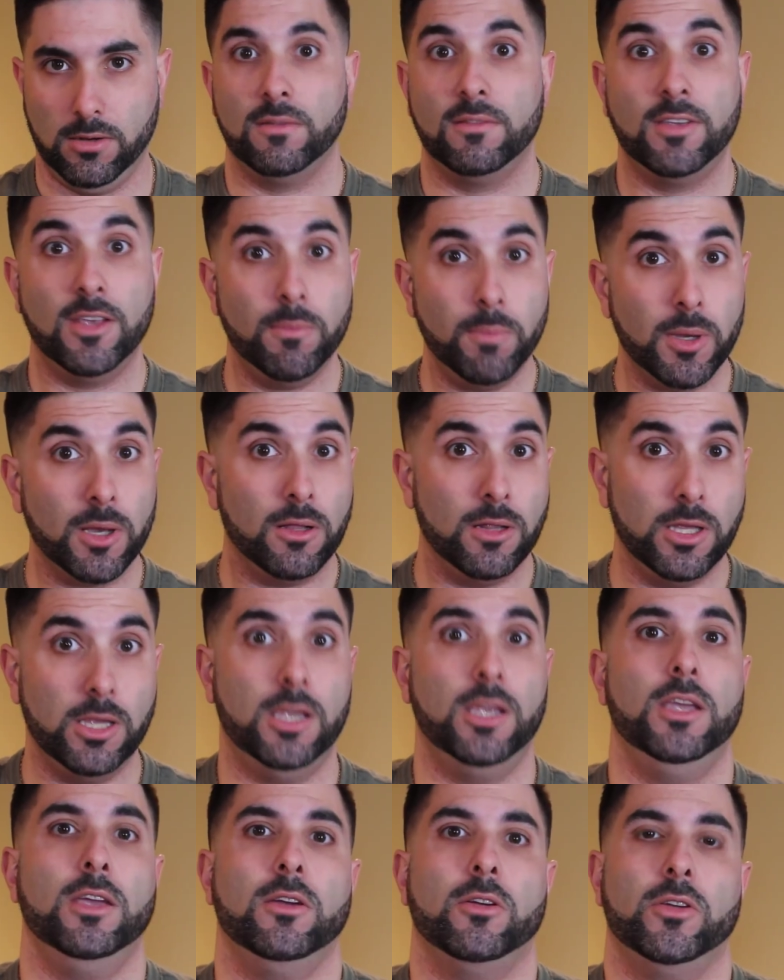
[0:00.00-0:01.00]
Typically
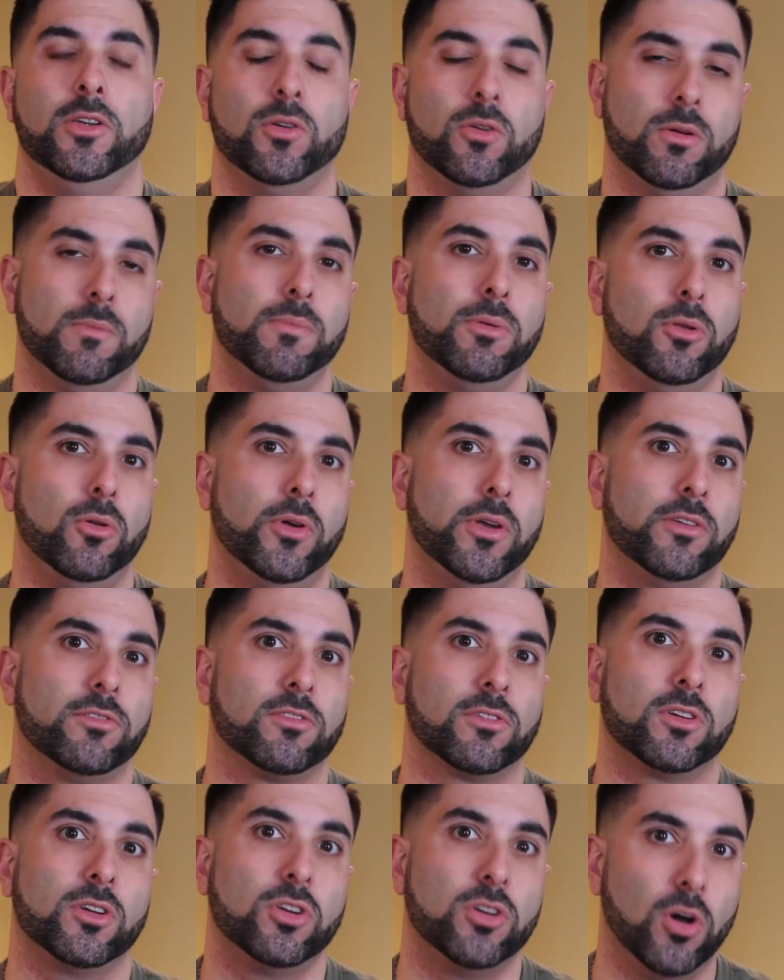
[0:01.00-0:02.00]
here, your employees are
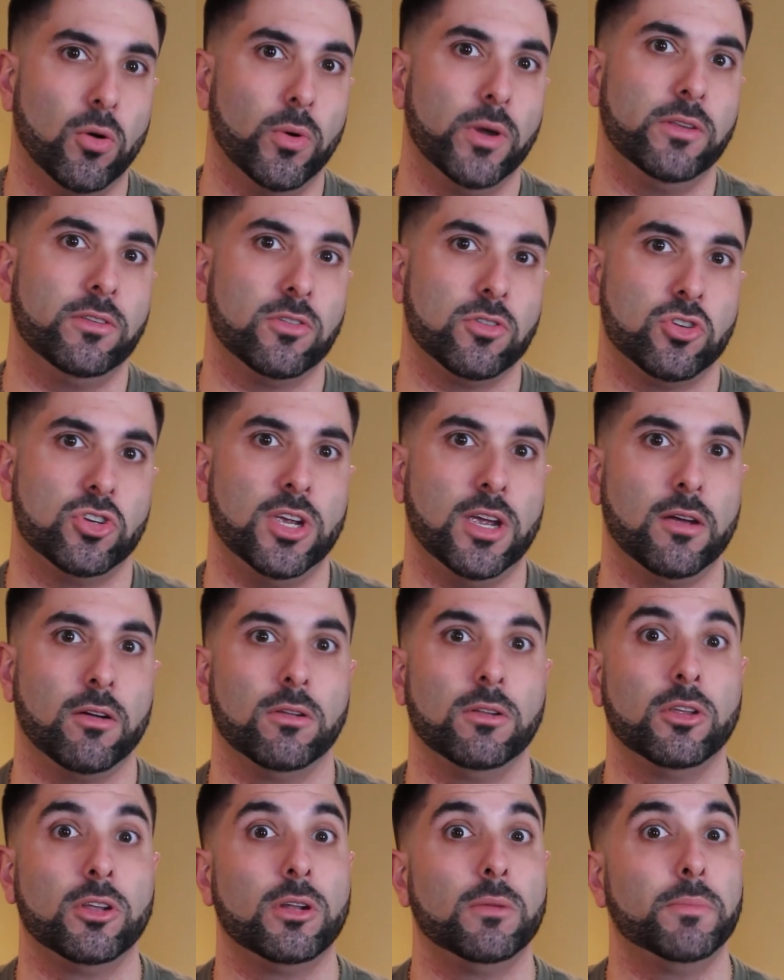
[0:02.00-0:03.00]
going to share a
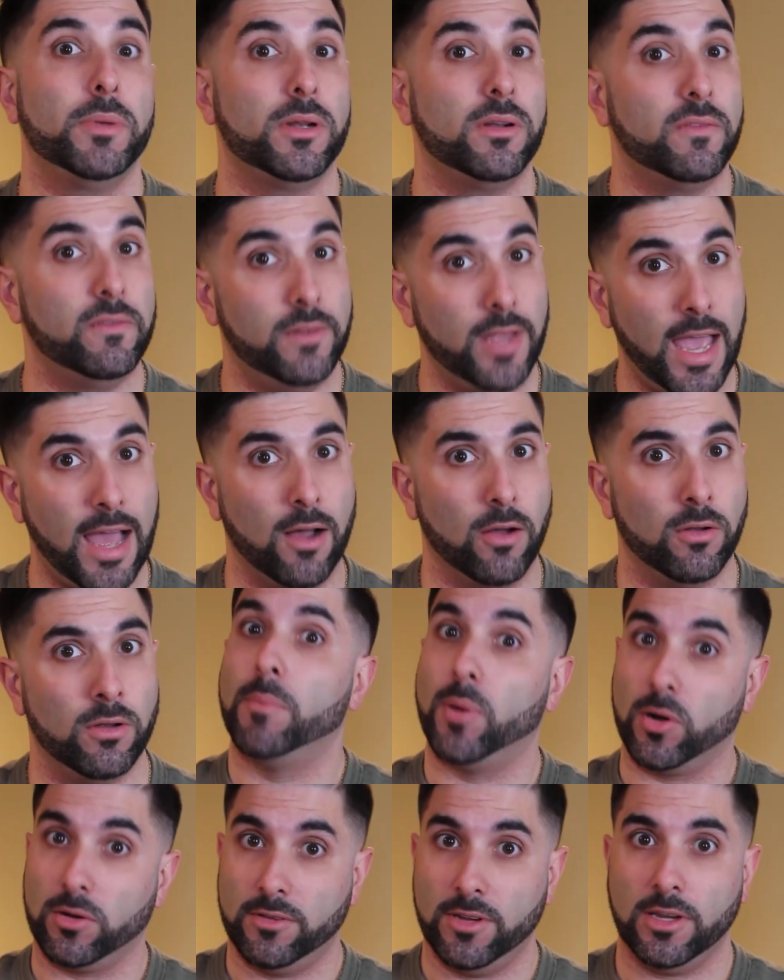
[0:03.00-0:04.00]
little bit of doubt,
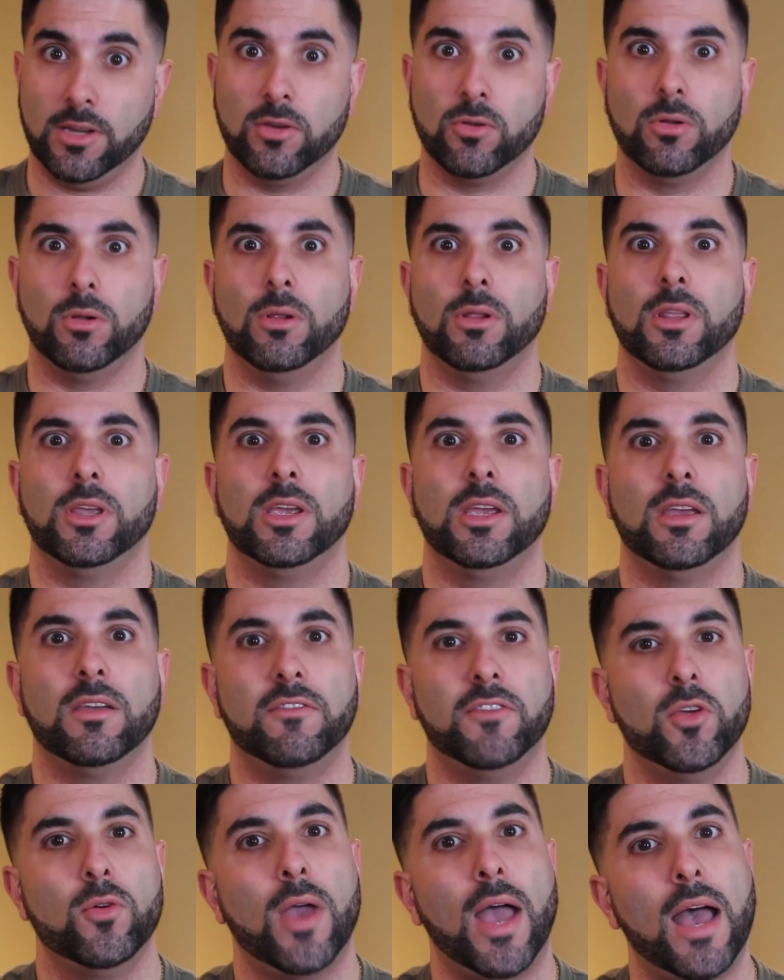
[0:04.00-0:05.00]
particularly
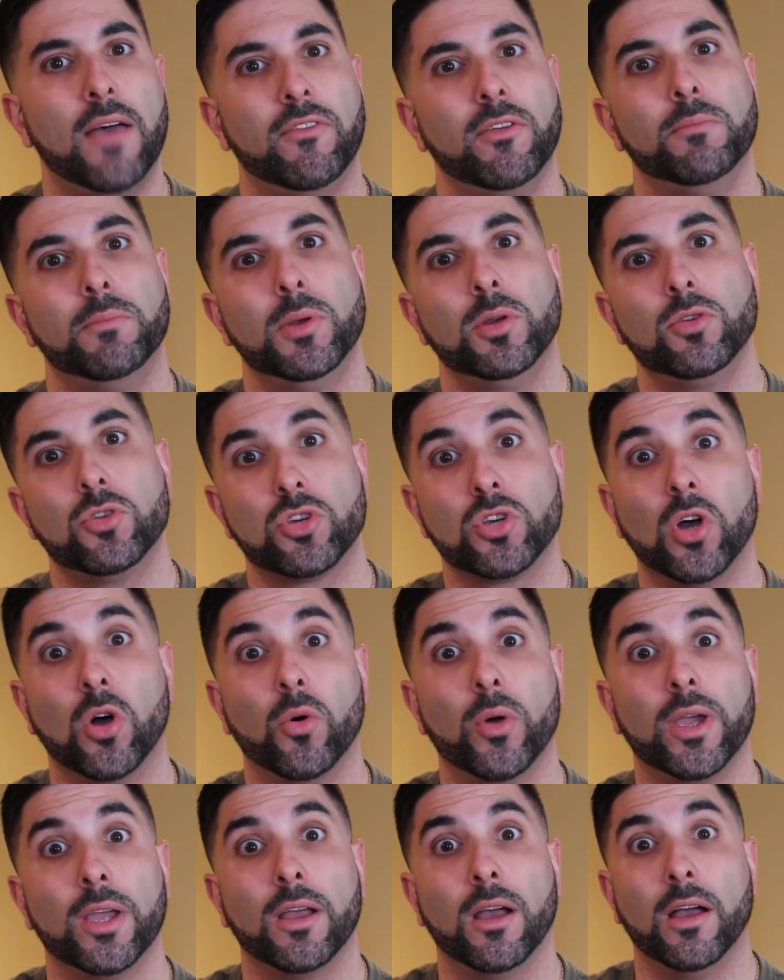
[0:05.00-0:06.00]
if you haven't been
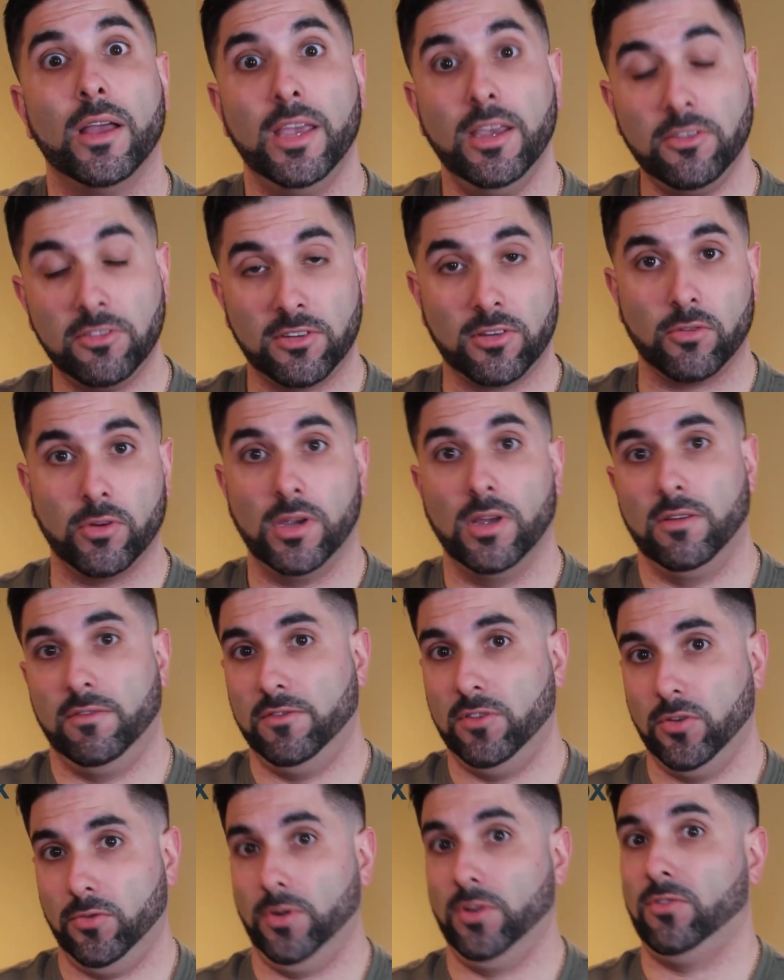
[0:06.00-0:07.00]
showing a history of
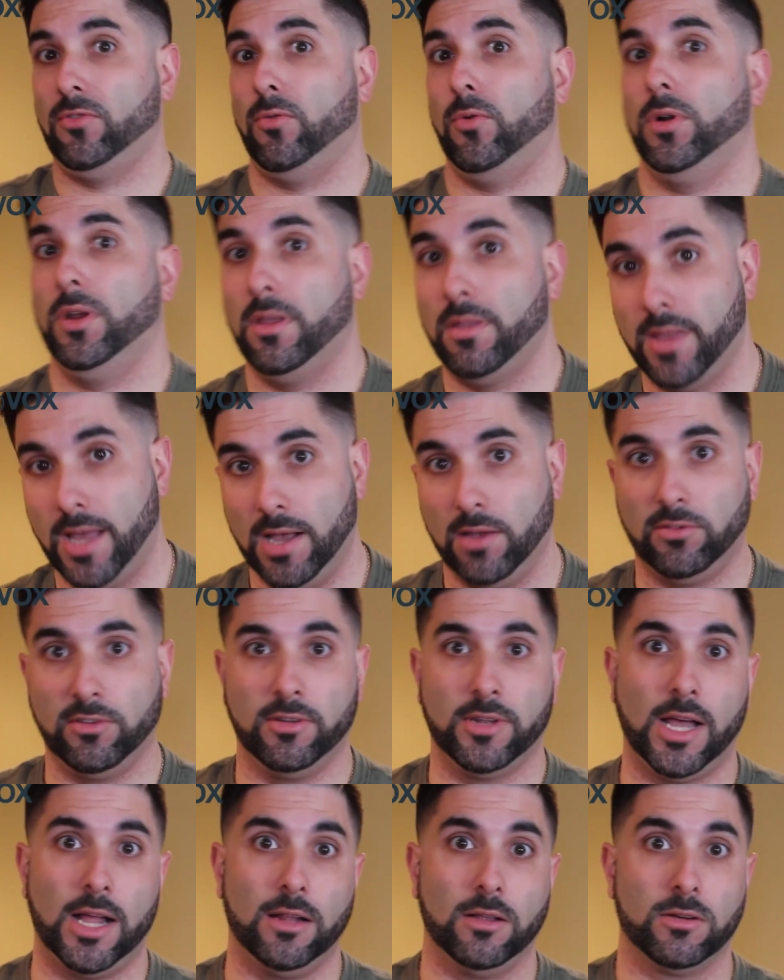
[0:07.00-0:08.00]
doing
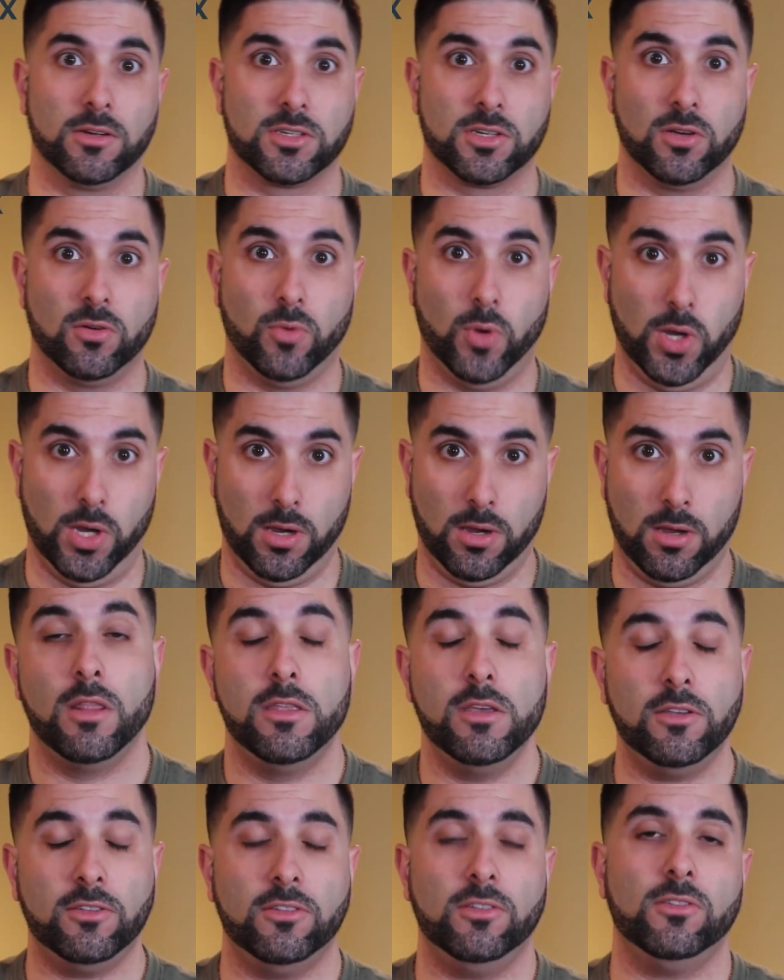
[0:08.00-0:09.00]
$20,000 a week.
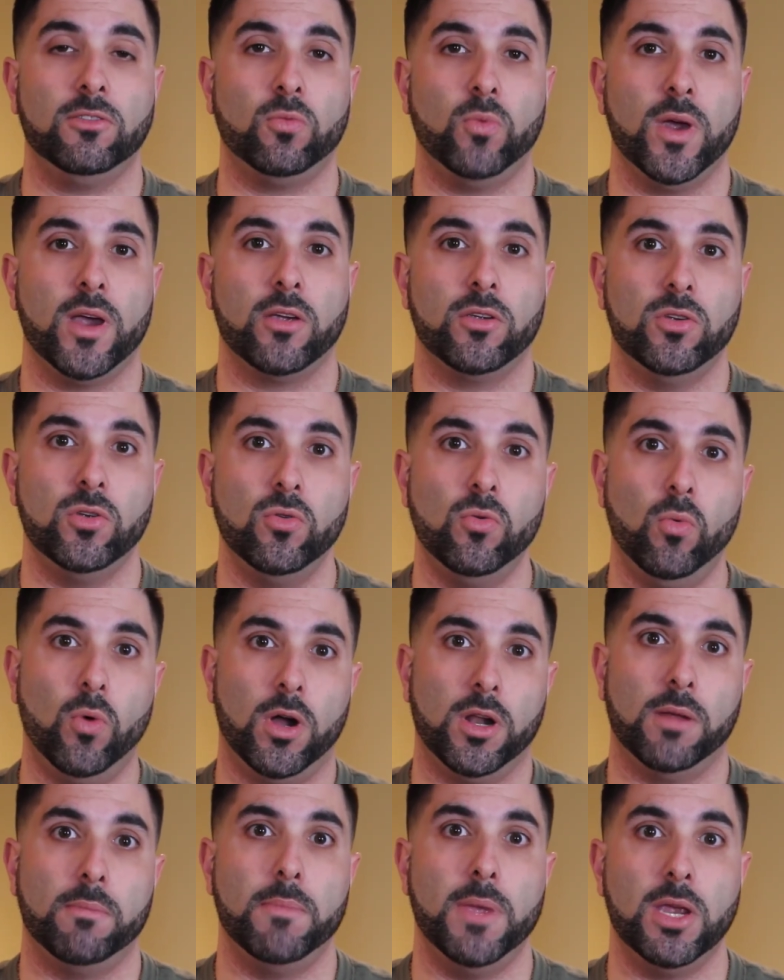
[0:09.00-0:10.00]
This is where you
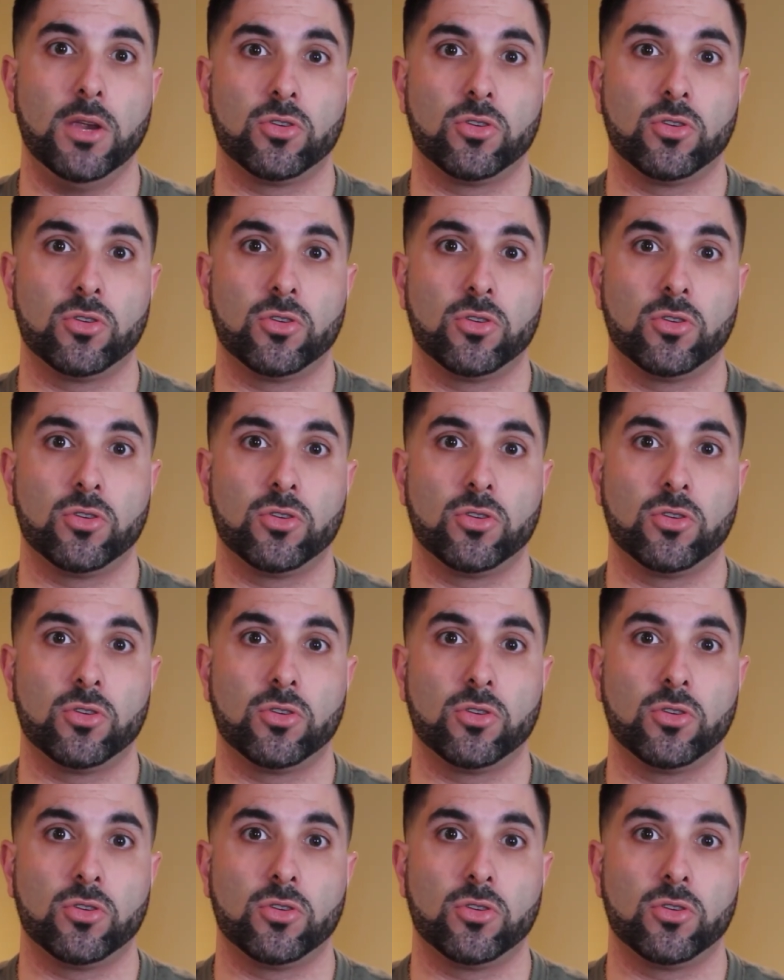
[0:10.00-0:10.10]
want to make